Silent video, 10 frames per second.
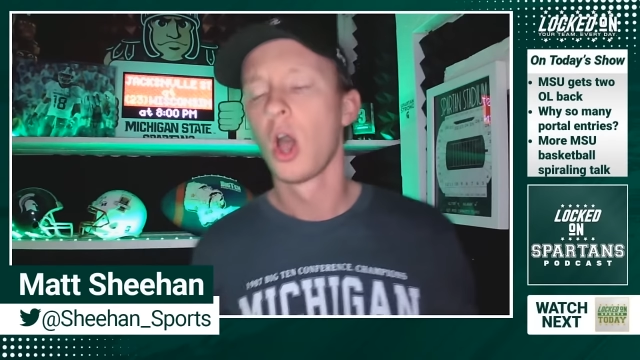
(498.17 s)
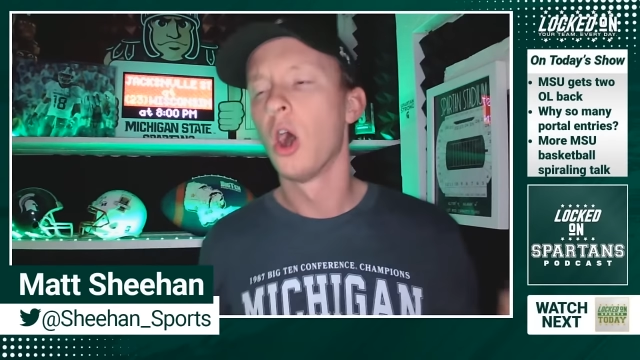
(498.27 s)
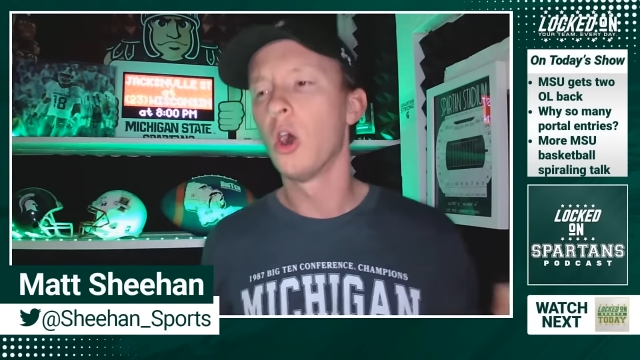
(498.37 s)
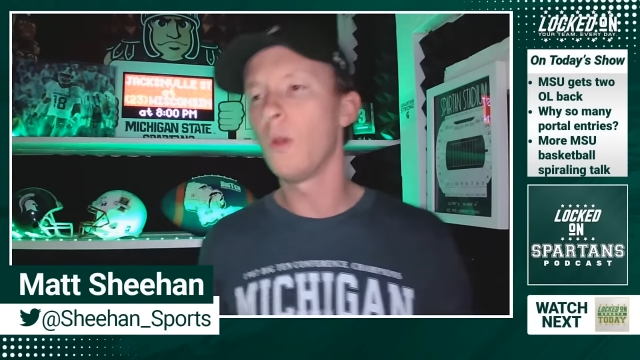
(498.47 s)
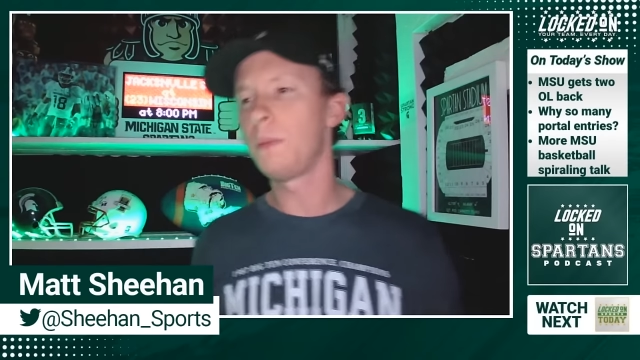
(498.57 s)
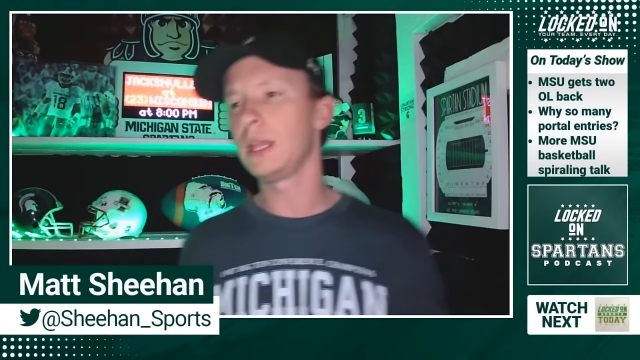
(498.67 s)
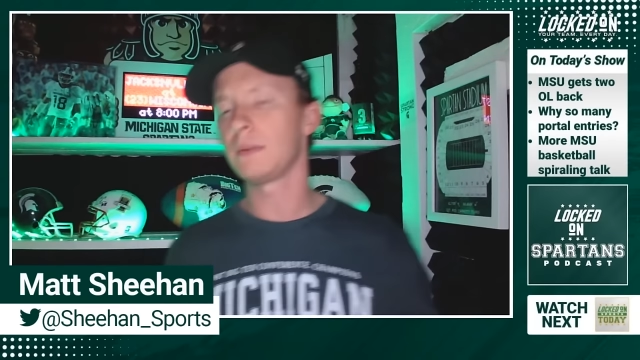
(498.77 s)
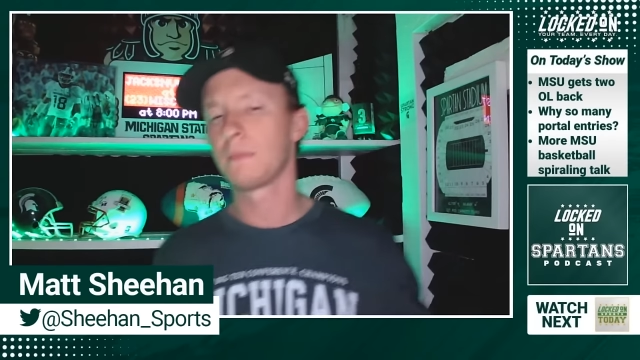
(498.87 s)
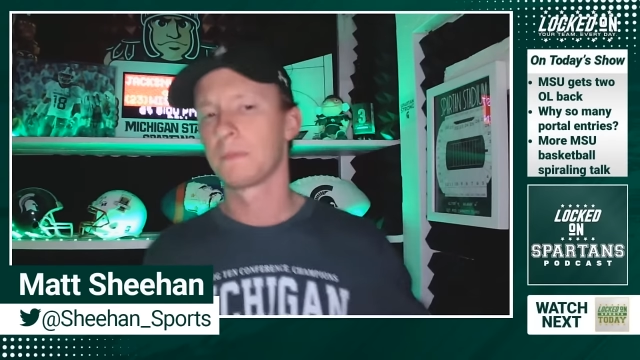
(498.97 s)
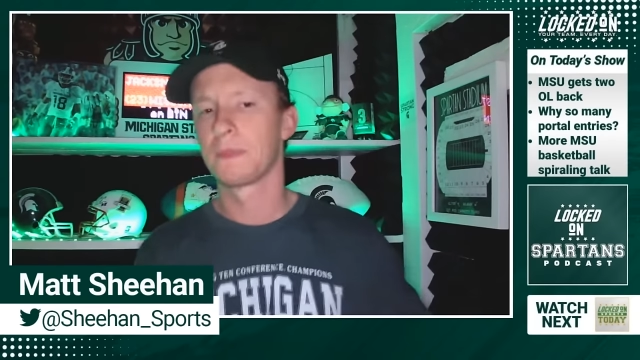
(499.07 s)

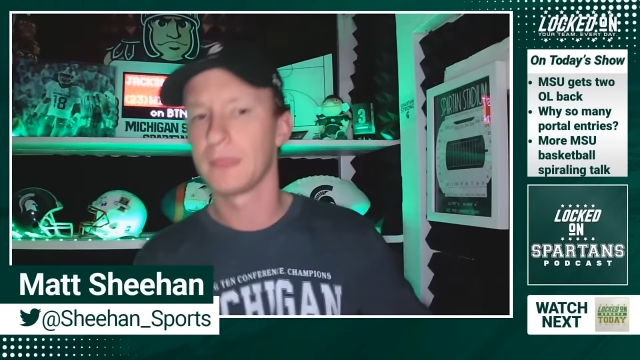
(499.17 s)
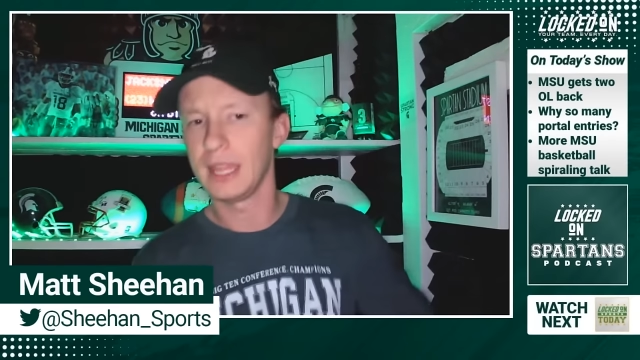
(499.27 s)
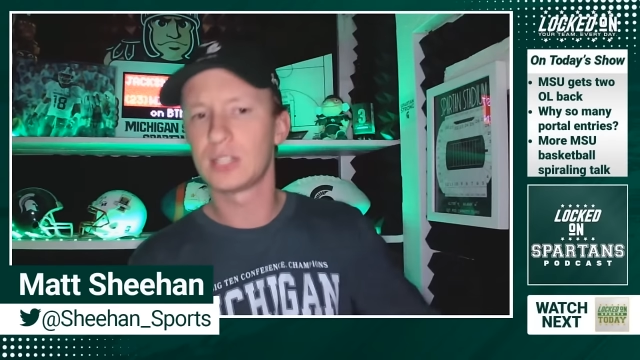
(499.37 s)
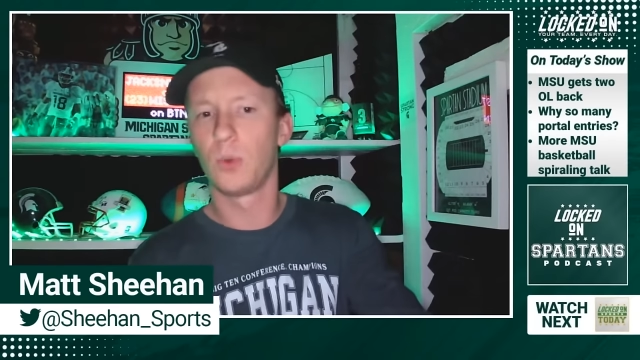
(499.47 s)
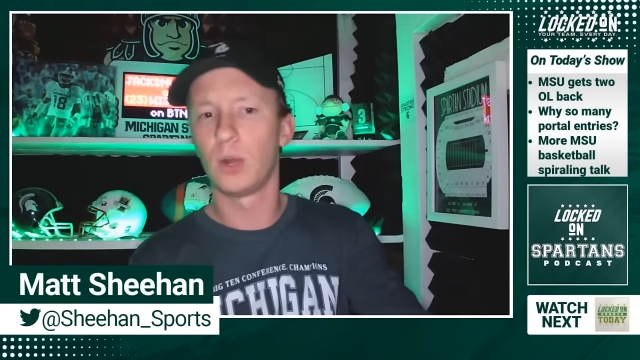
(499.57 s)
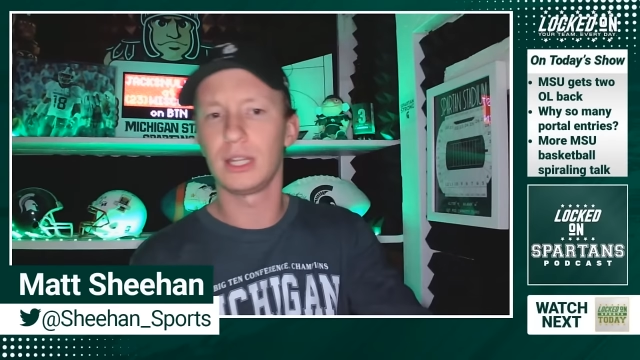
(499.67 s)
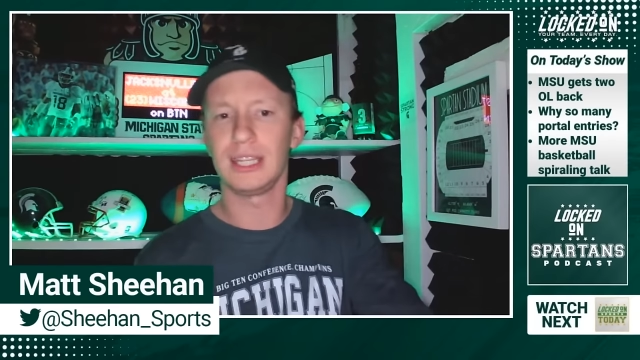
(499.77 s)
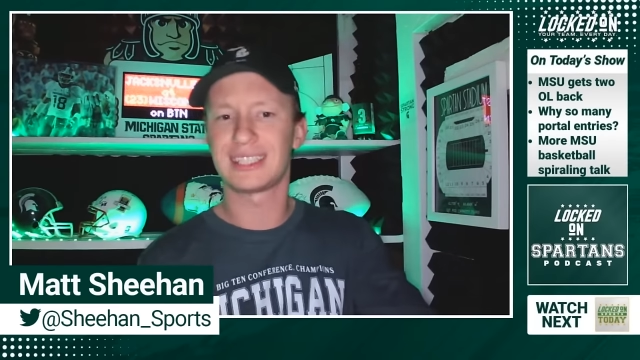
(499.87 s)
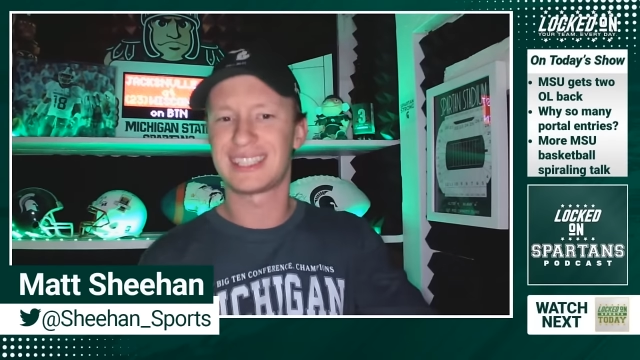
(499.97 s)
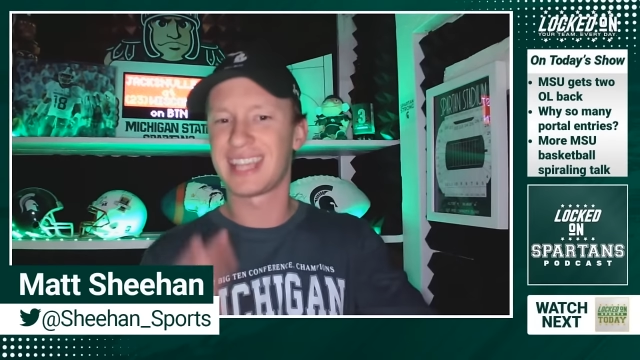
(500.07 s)
hoping it's one of
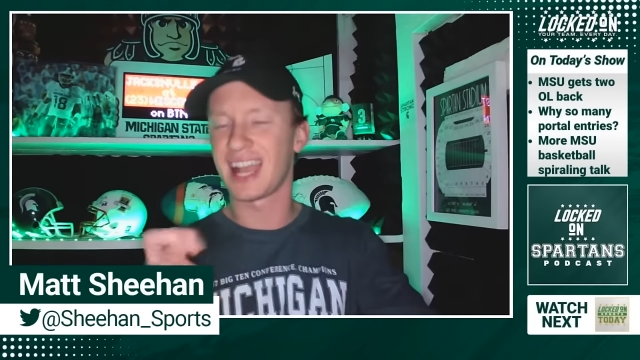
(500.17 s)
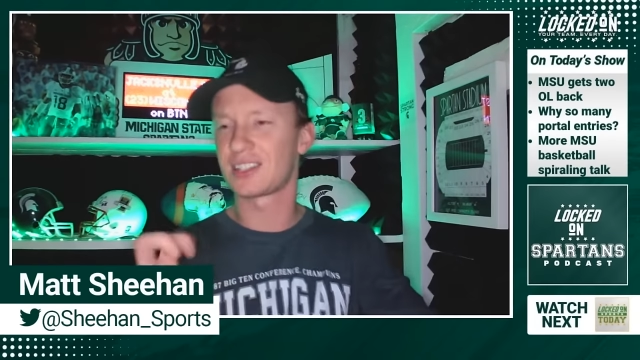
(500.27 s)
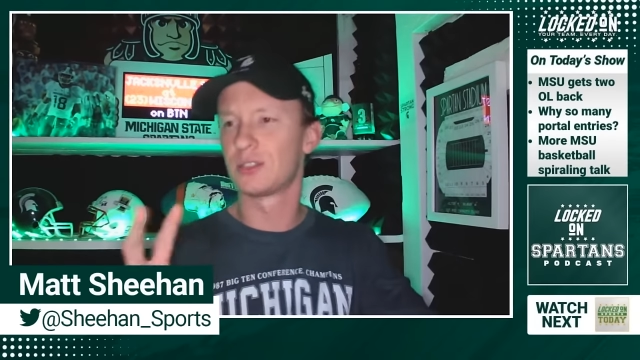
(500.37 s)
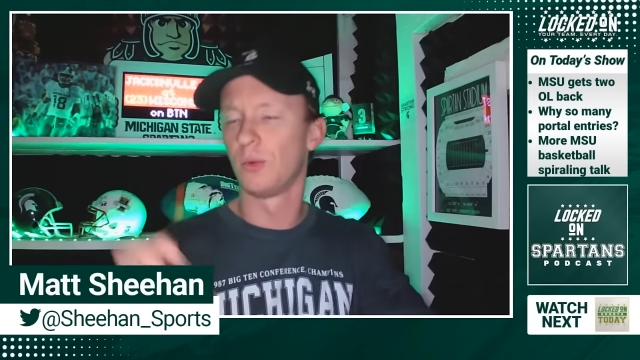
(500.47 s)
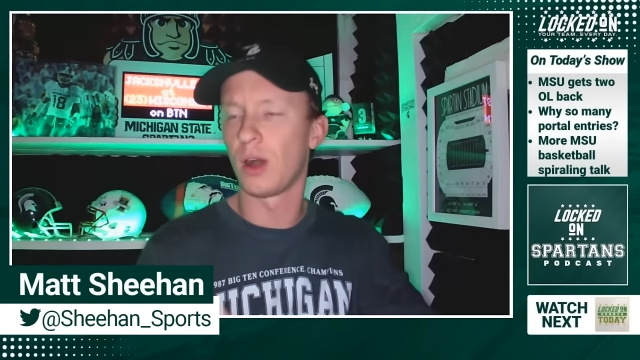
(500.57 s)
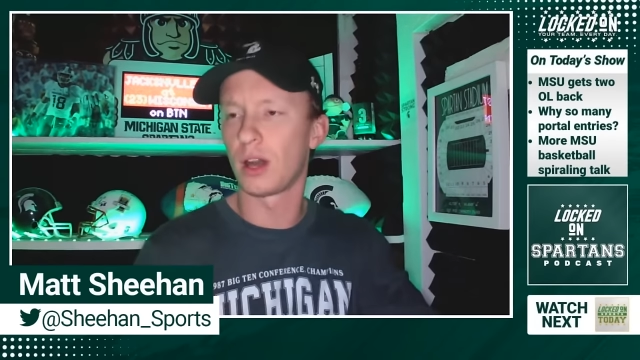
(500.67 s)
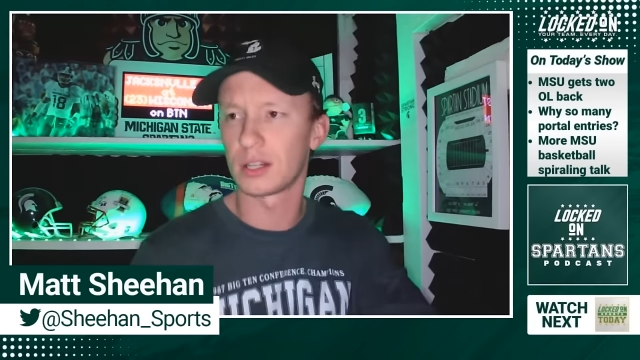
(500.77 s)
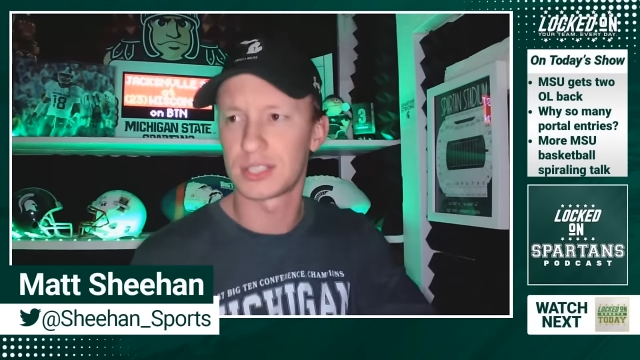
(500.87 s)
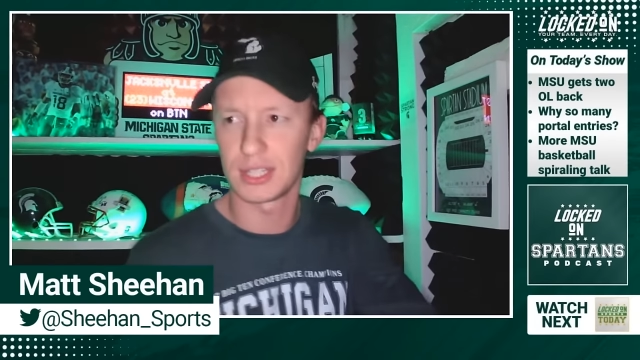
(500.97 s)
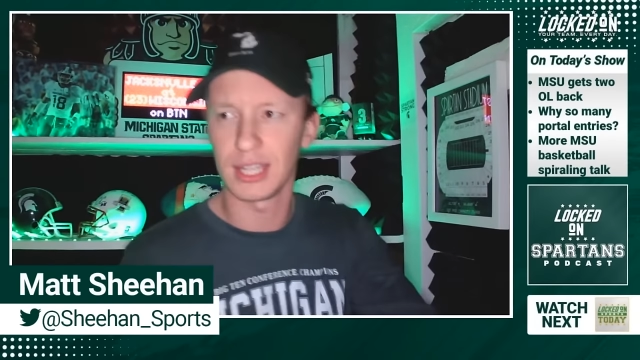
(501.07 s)
these test the
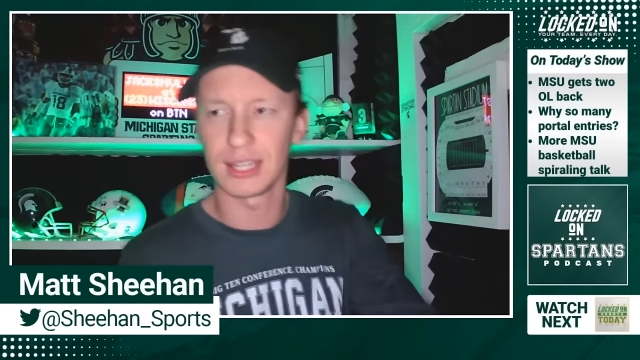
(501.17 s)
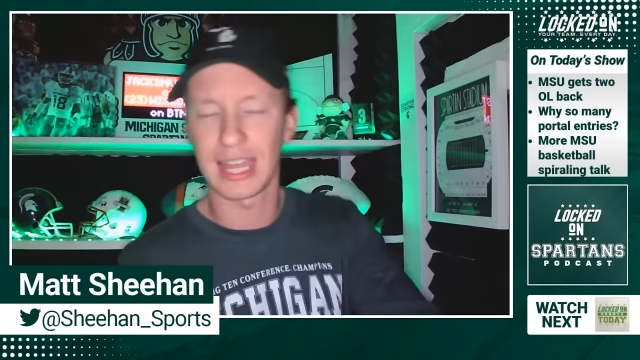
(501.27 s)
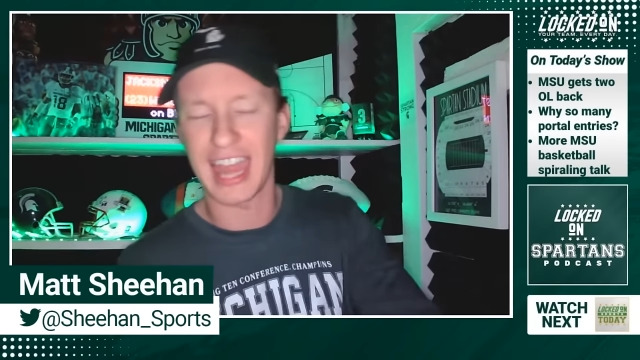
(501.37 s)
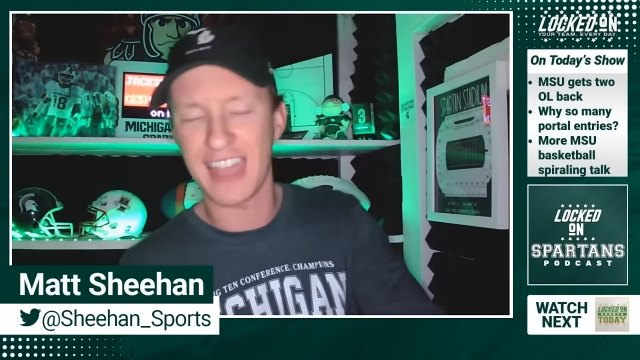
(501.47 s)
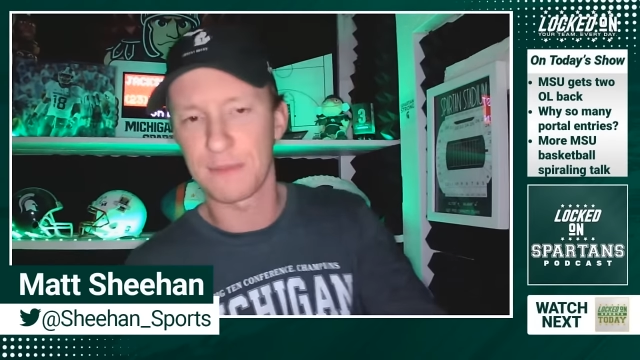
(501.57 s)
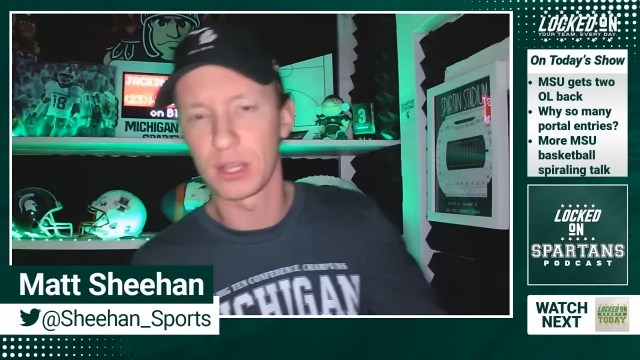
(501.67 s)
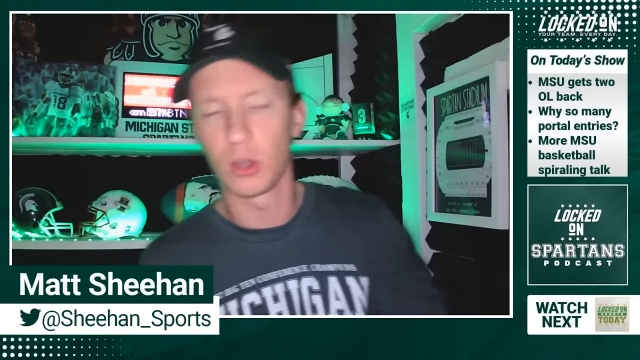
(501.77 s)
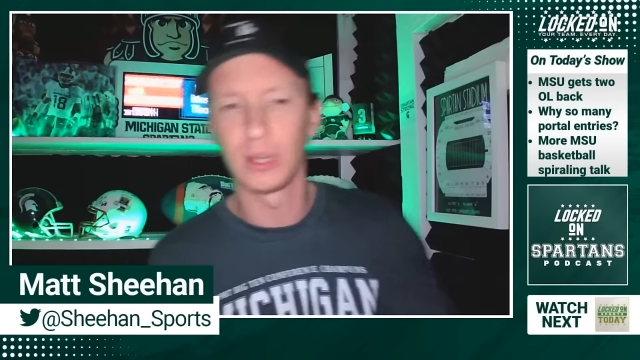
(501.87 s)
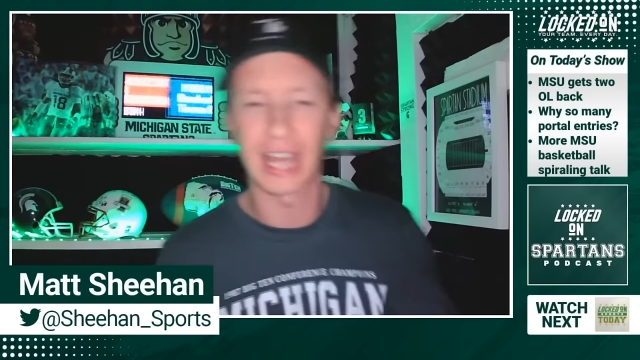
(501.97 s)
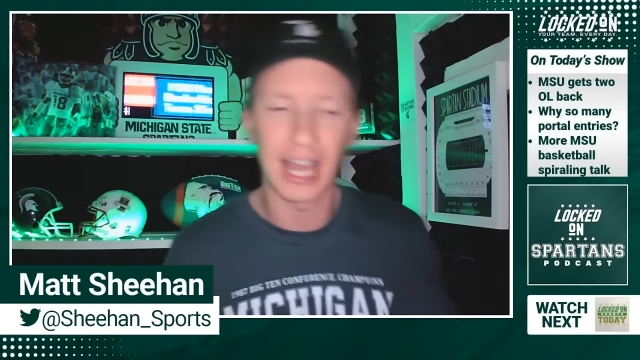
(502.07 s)
waters thing that have been
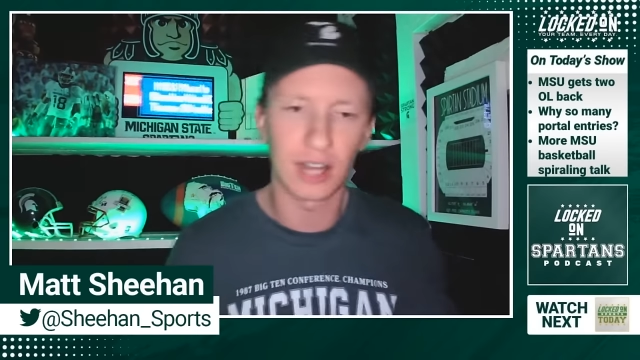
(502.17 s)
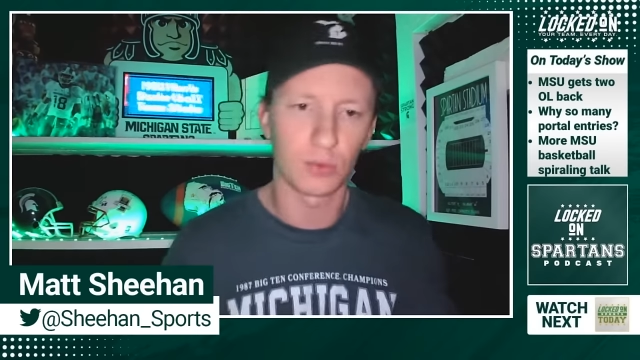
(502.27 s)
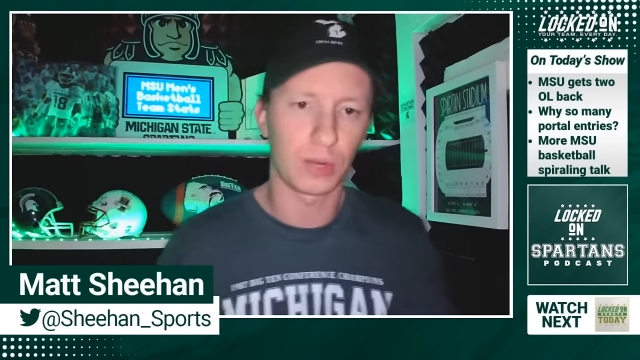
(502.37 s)
going on